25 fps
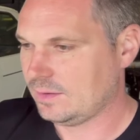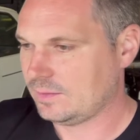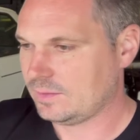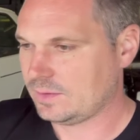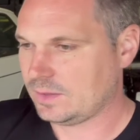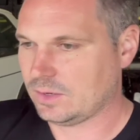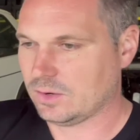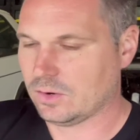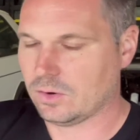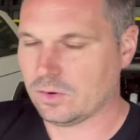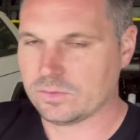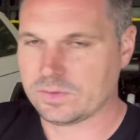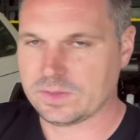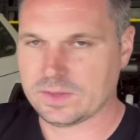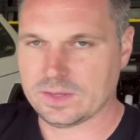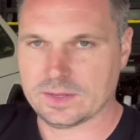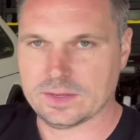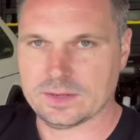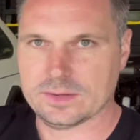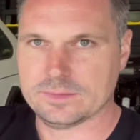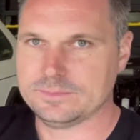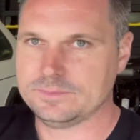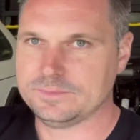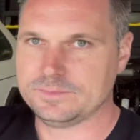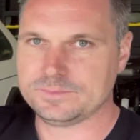you know,
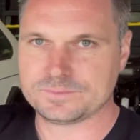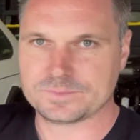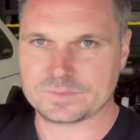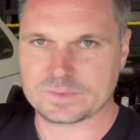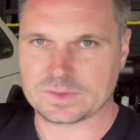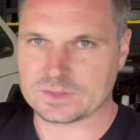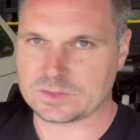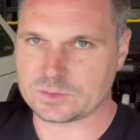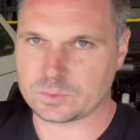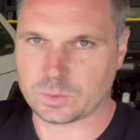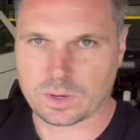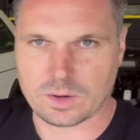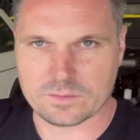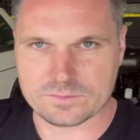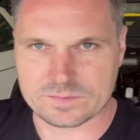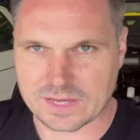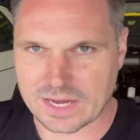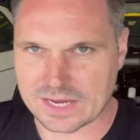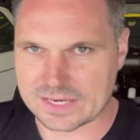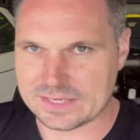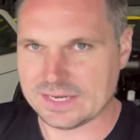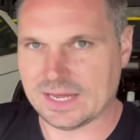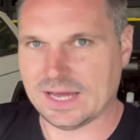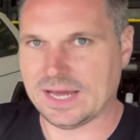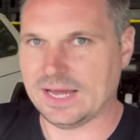the
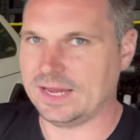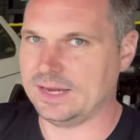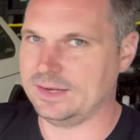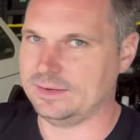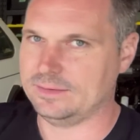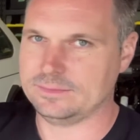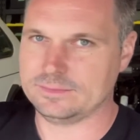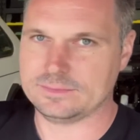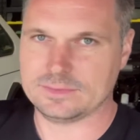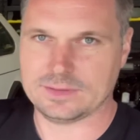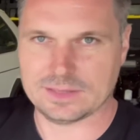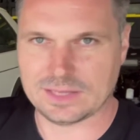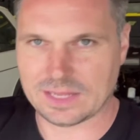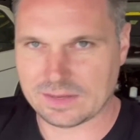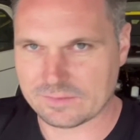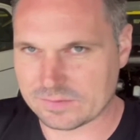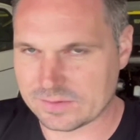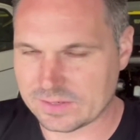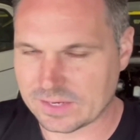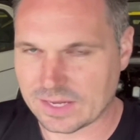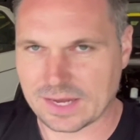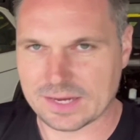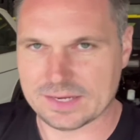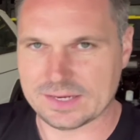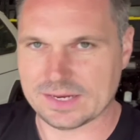12.99,
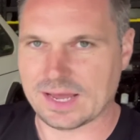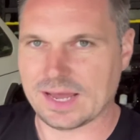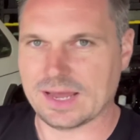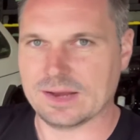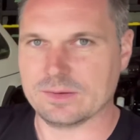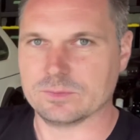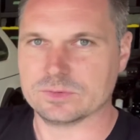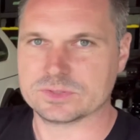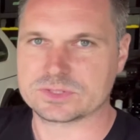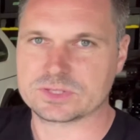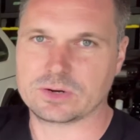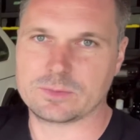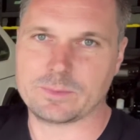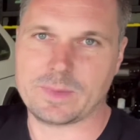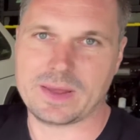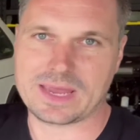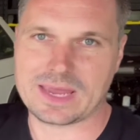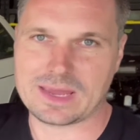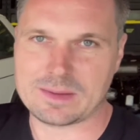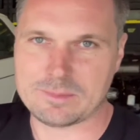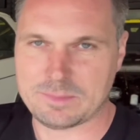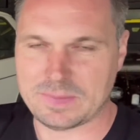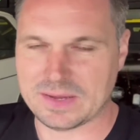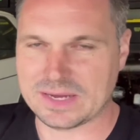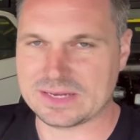11.99, we'll start
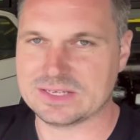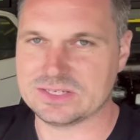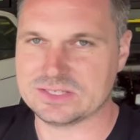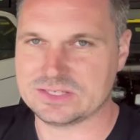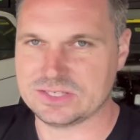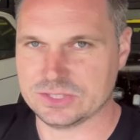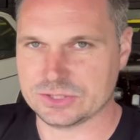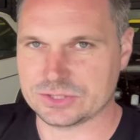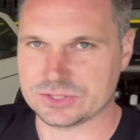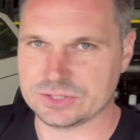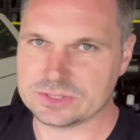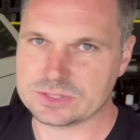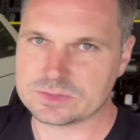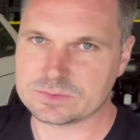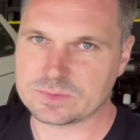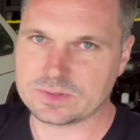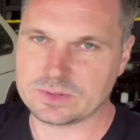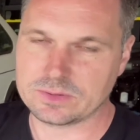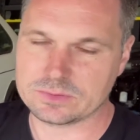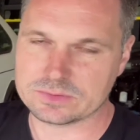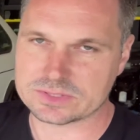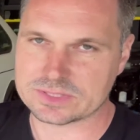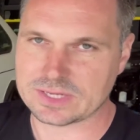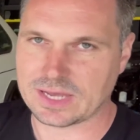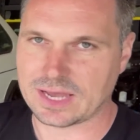making big decisions when
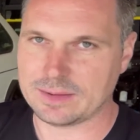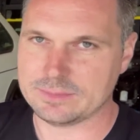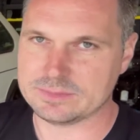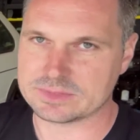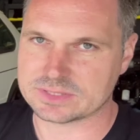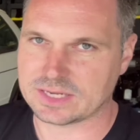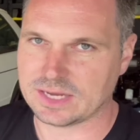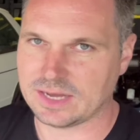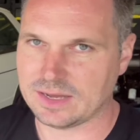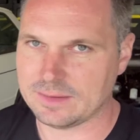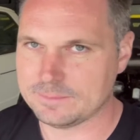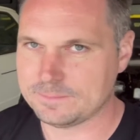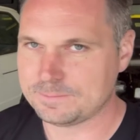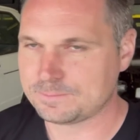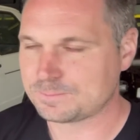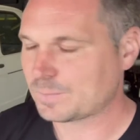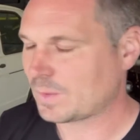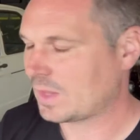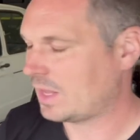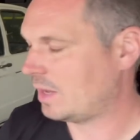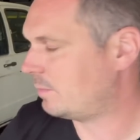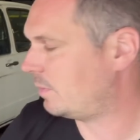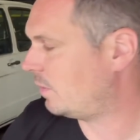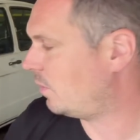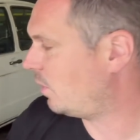those times come
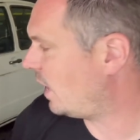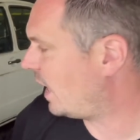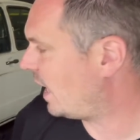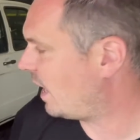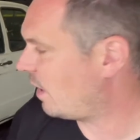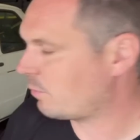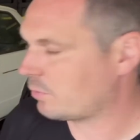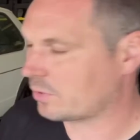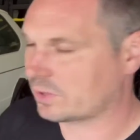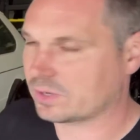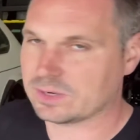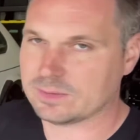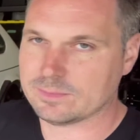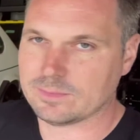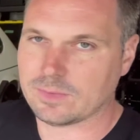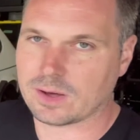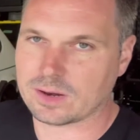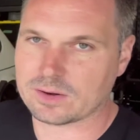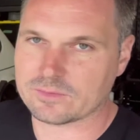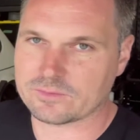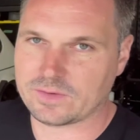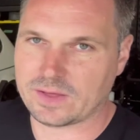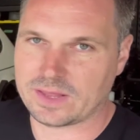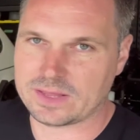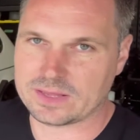about how we're going to
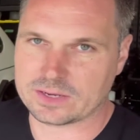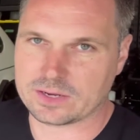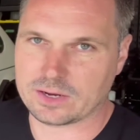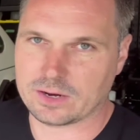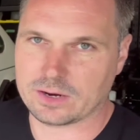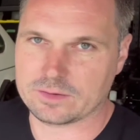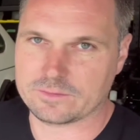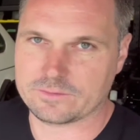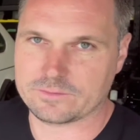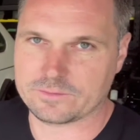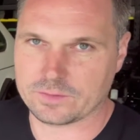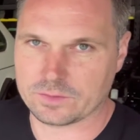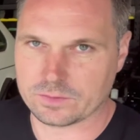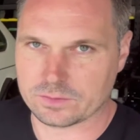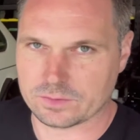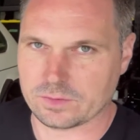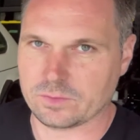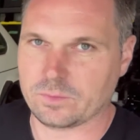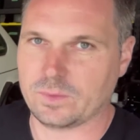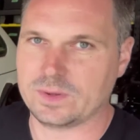modify the car further.